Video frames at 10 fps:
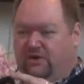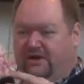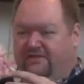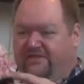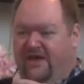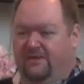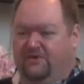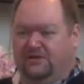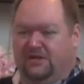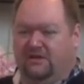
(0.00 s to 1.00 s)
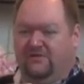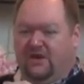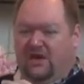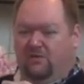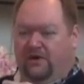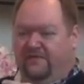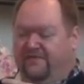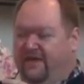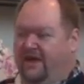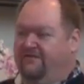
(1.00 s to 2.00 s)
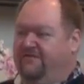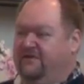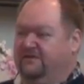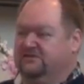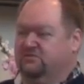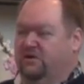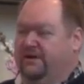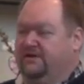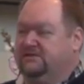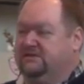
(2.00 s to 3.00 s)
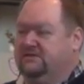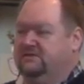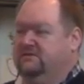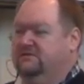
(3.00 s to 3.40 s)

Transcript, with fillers: what they believe and what they feel is right,